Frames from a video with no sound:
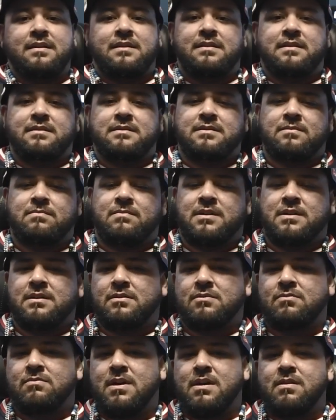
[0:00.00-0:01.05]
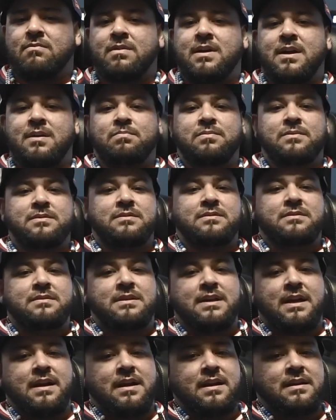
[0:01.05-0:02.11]
There's some underground rappers
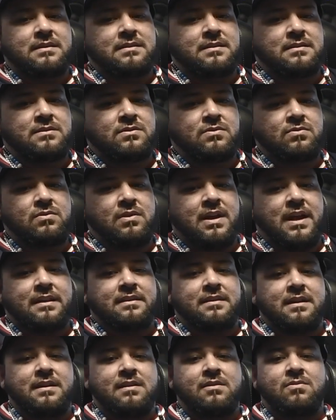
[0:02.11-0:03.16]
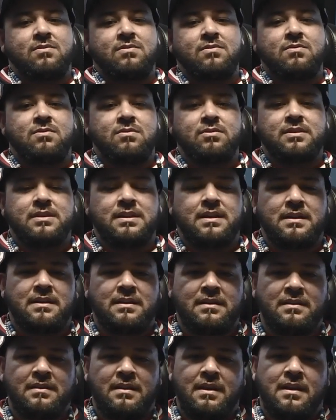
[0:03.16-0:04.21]
that I listen to, like Tren
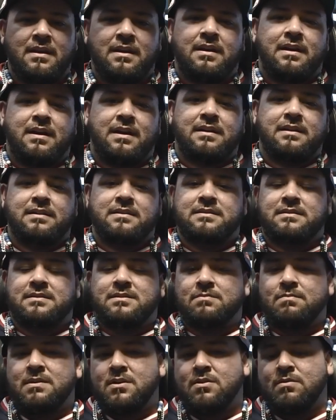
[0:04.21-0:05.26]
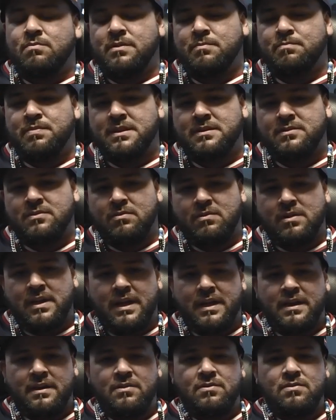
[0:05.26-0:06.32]
Locote. I listen to my homie
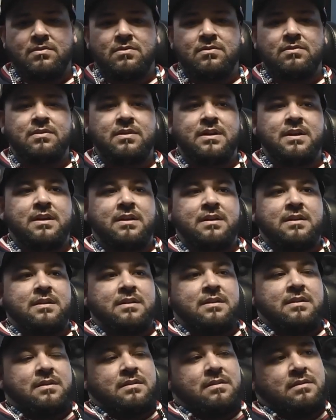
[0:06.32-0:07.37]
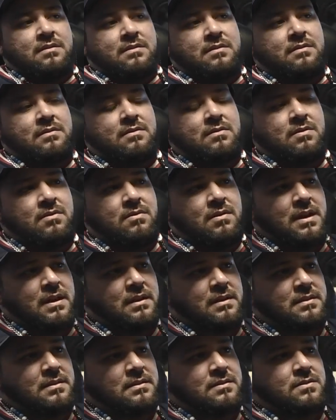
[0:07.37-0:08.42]
Pistolero. I
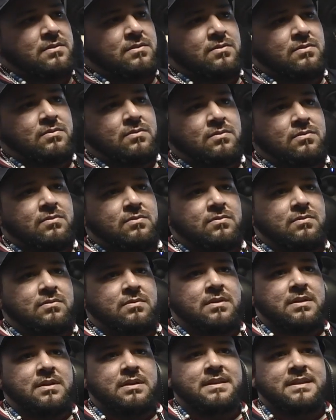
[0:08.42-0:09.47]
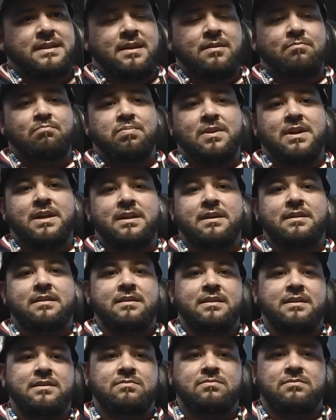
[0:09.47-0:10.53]
listen to Simple.
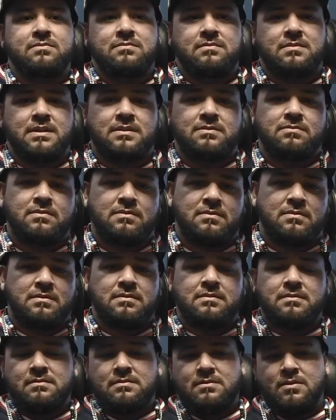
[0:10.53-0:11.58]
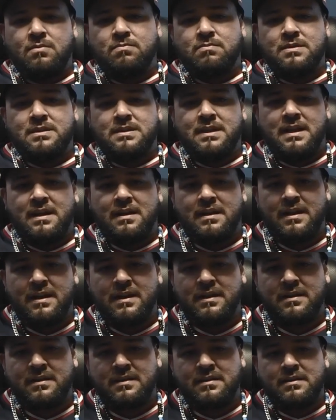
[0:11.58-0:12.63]
He's one of the dope ones that I
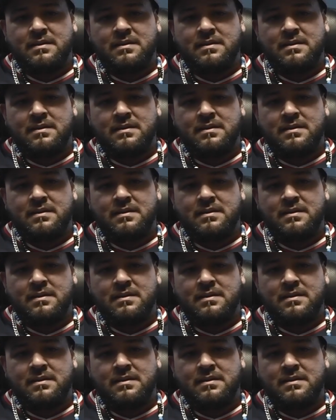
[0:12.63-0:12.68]
like.